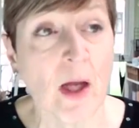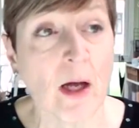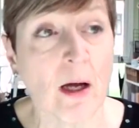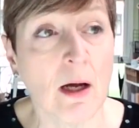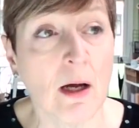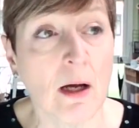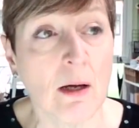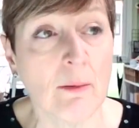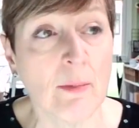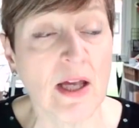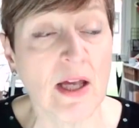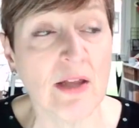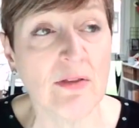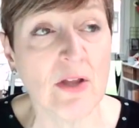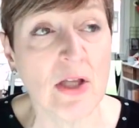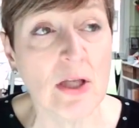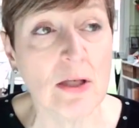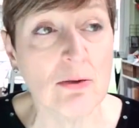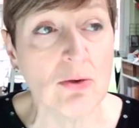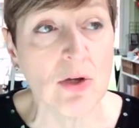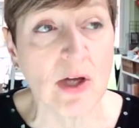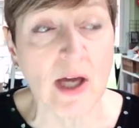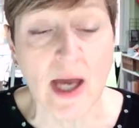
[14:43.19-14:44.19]
Um, in the
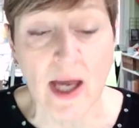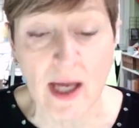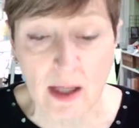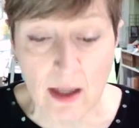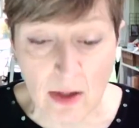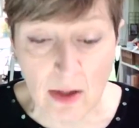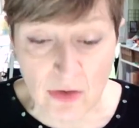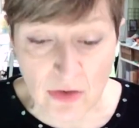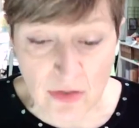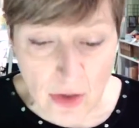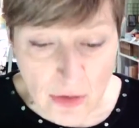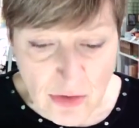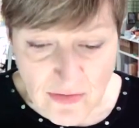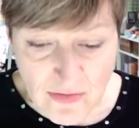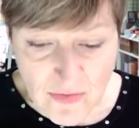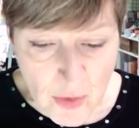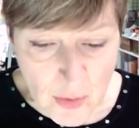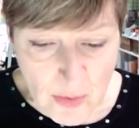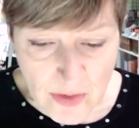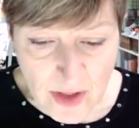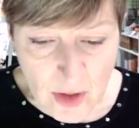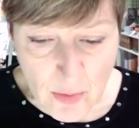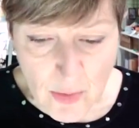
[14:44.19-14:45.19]
U K, those of
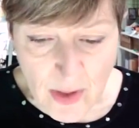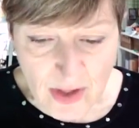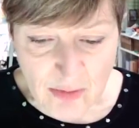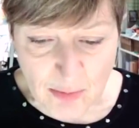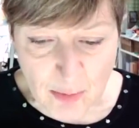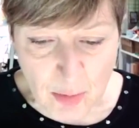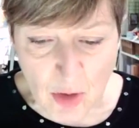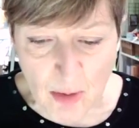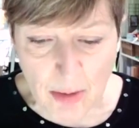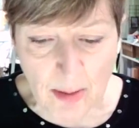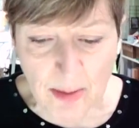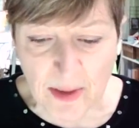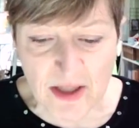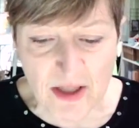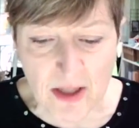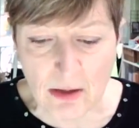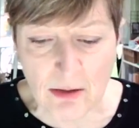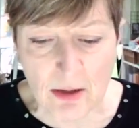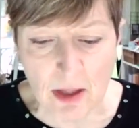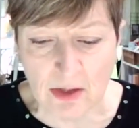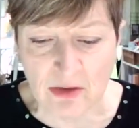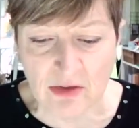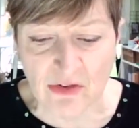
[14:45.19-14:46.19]
you in the U S probably
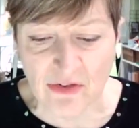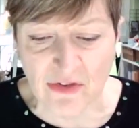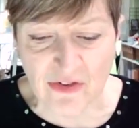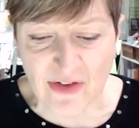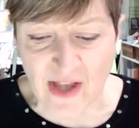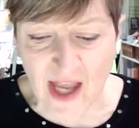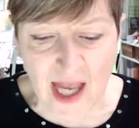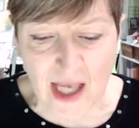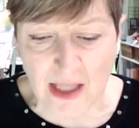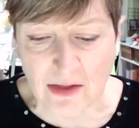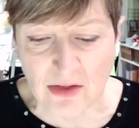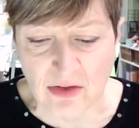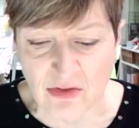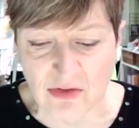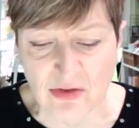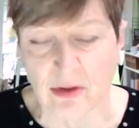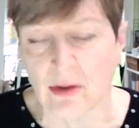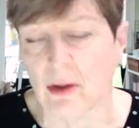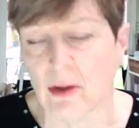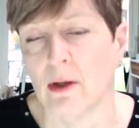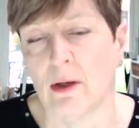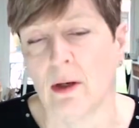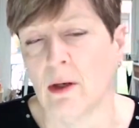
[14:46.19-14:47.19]
don't understand
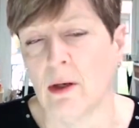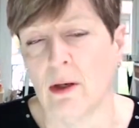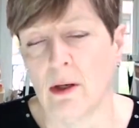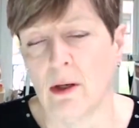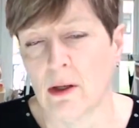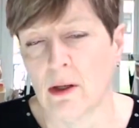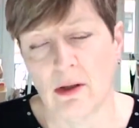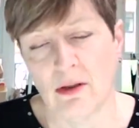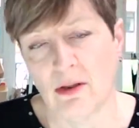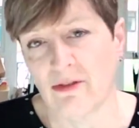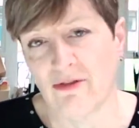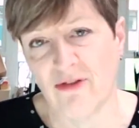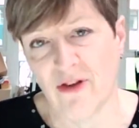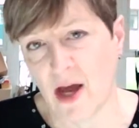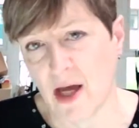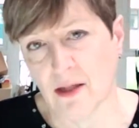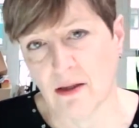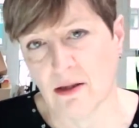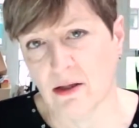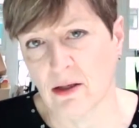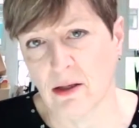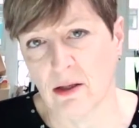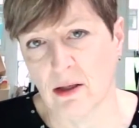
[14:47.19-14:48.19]
the
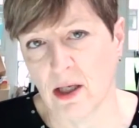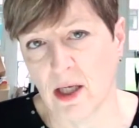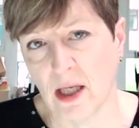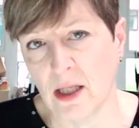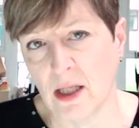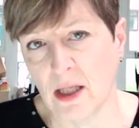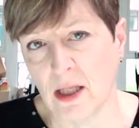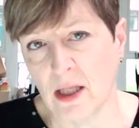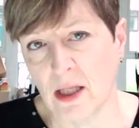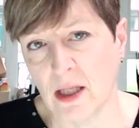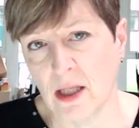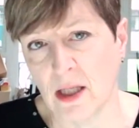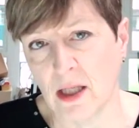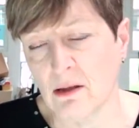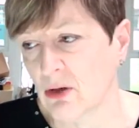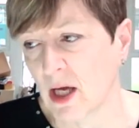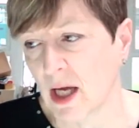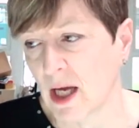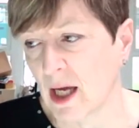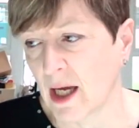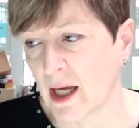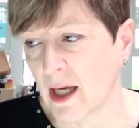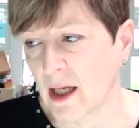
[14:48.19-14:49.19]
fact that in the U
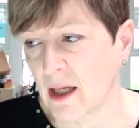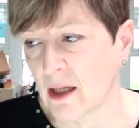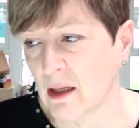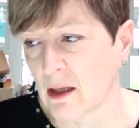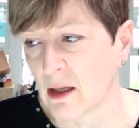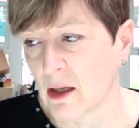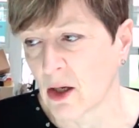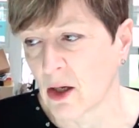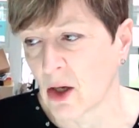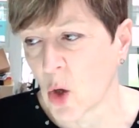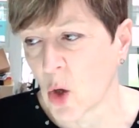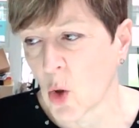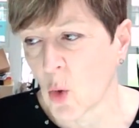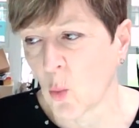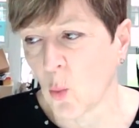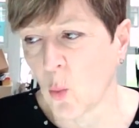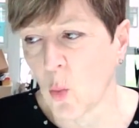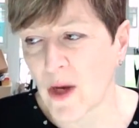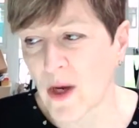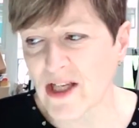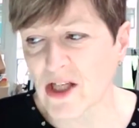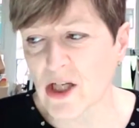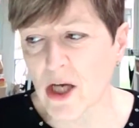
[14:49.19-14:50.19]
K,
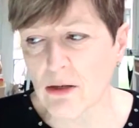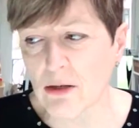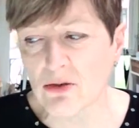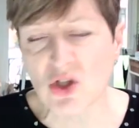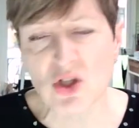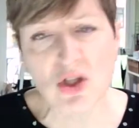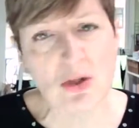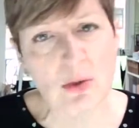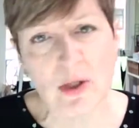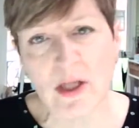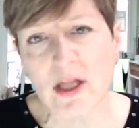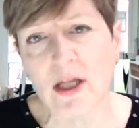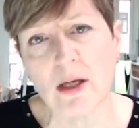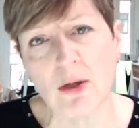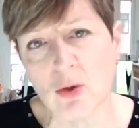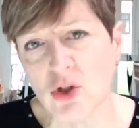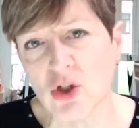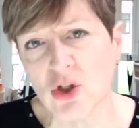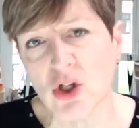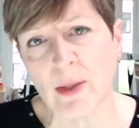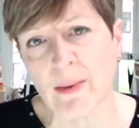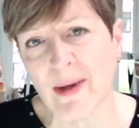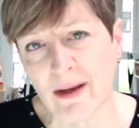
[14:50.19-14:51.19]
we don't do a
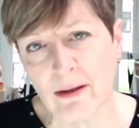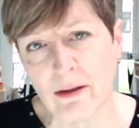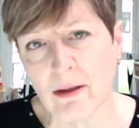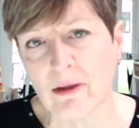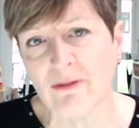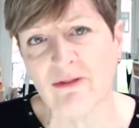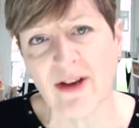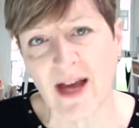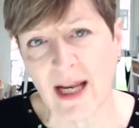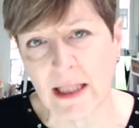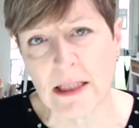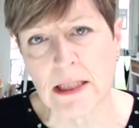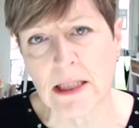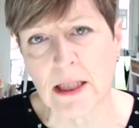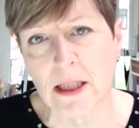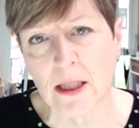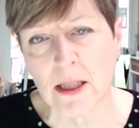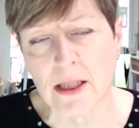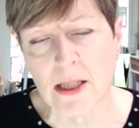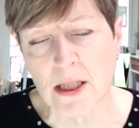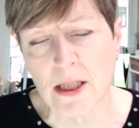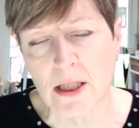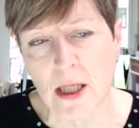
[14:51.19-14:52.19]
huge amount of
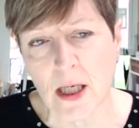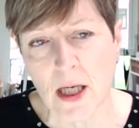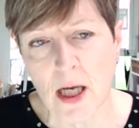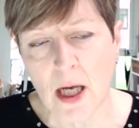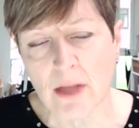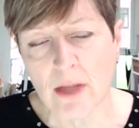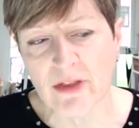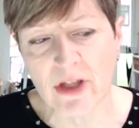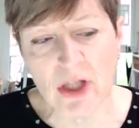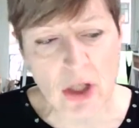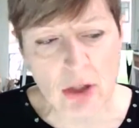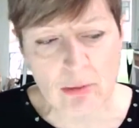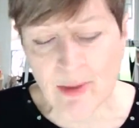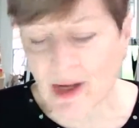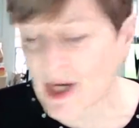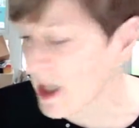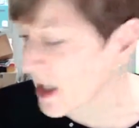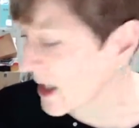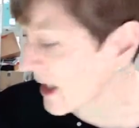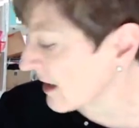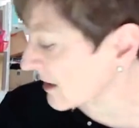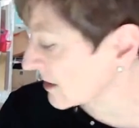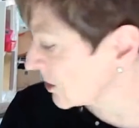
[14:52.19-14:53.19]
Valentine's. The new mini
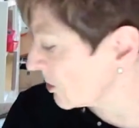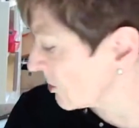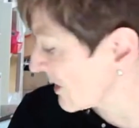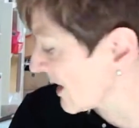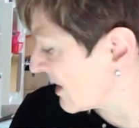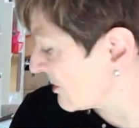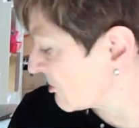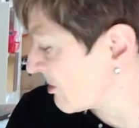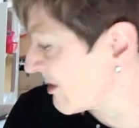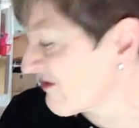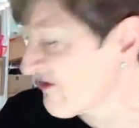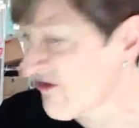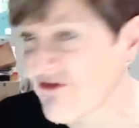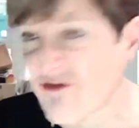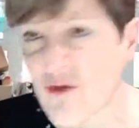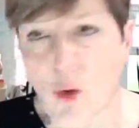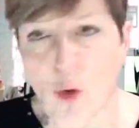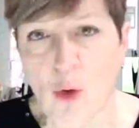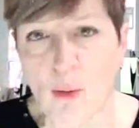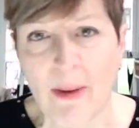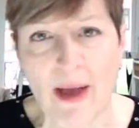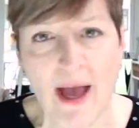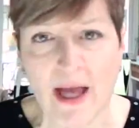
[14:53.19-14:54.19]
catalogue has about
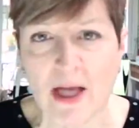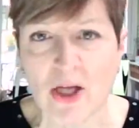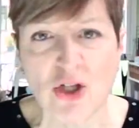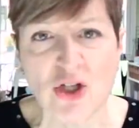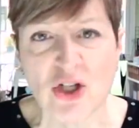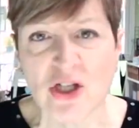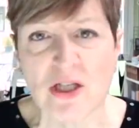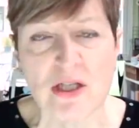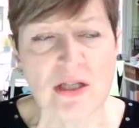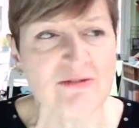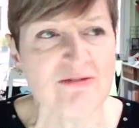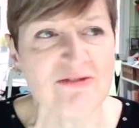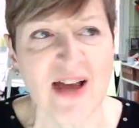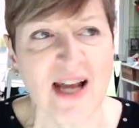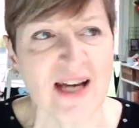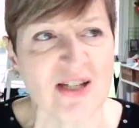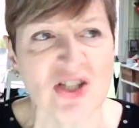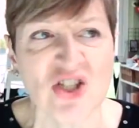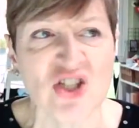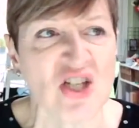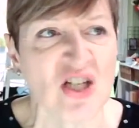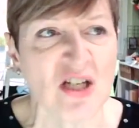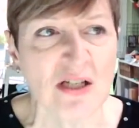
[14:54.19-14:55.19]
four pages of
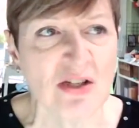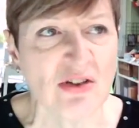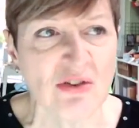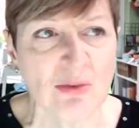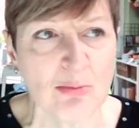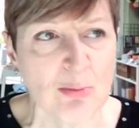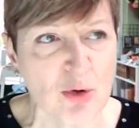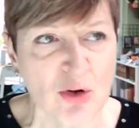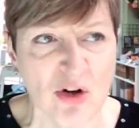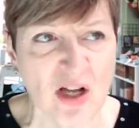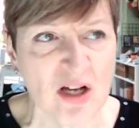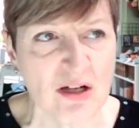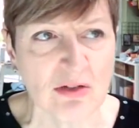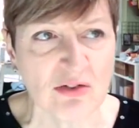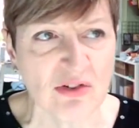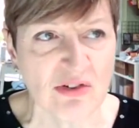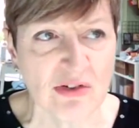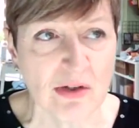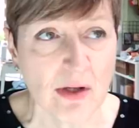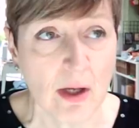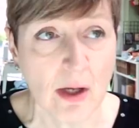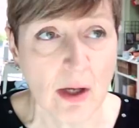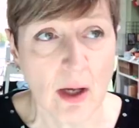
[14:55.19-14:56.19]
Valentine's
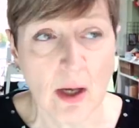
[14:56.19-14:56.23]
products.